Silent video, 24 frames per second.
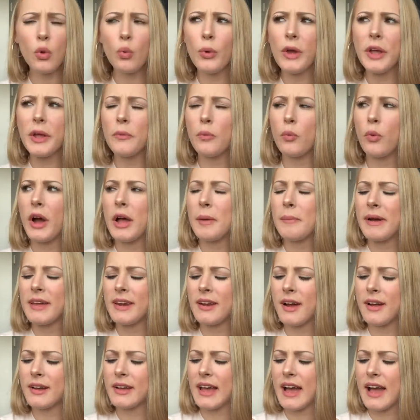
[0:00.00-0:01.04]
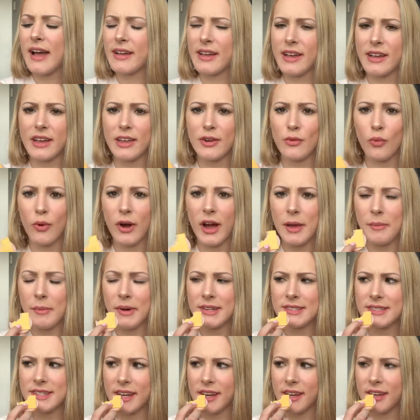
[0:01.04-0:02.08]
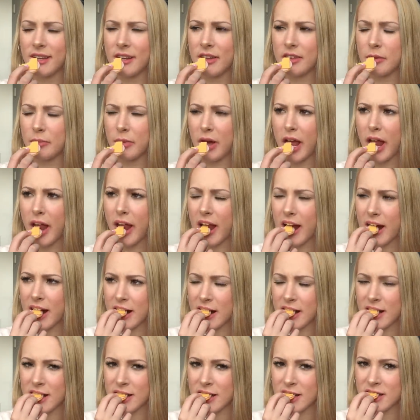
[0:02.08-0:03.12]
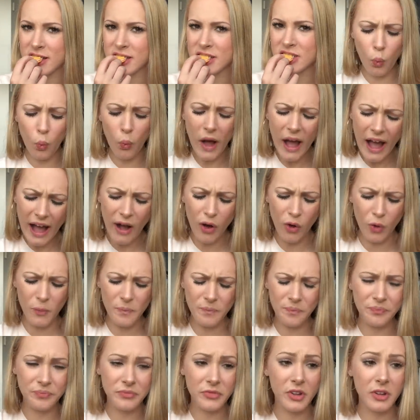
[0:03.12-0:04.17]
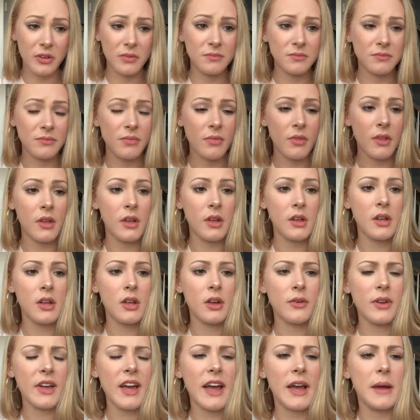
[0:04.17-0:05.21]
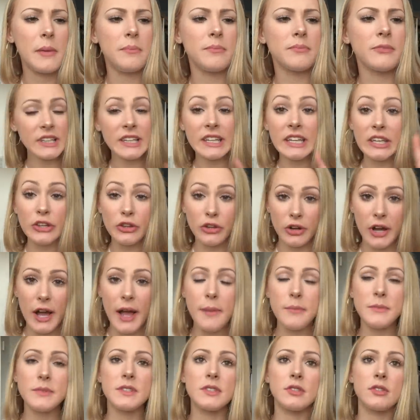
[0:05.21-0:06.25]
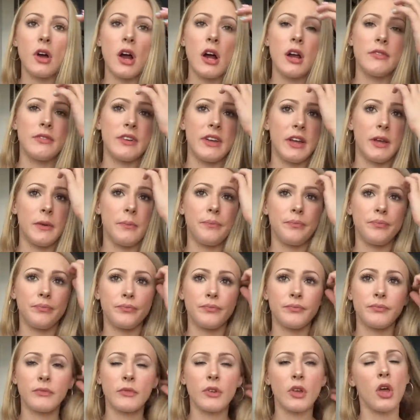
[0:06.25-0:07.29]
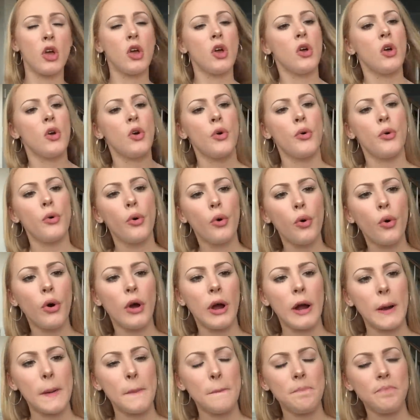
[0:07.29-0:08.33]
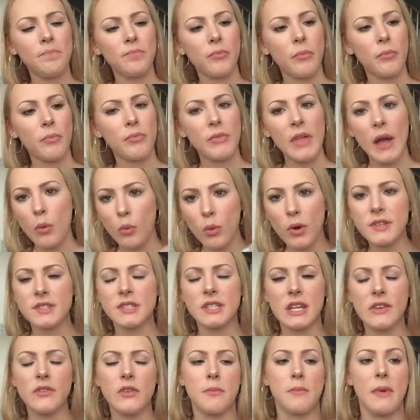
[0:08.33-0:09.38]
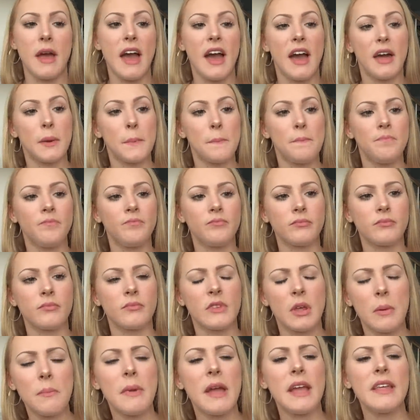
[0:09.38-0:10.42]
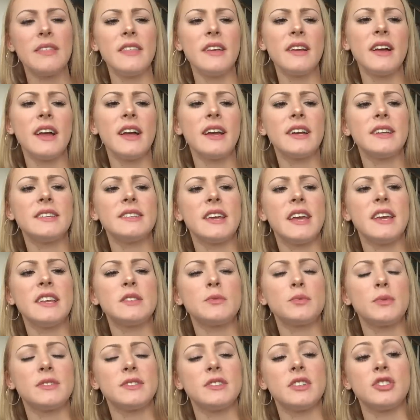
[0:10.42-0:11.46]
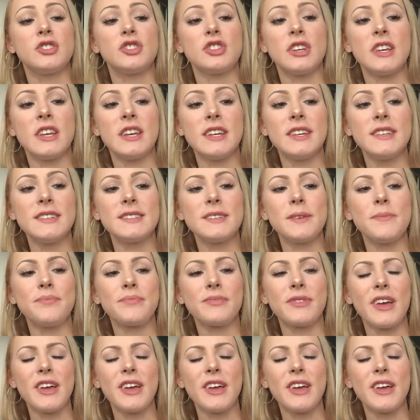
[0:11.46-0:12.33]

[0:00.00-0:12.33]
Wait, why am I not gagging and why am I taking another bite? Wow. Okay, either I'm starving or that wasn't even bad. The main thing I could taste was the cheese,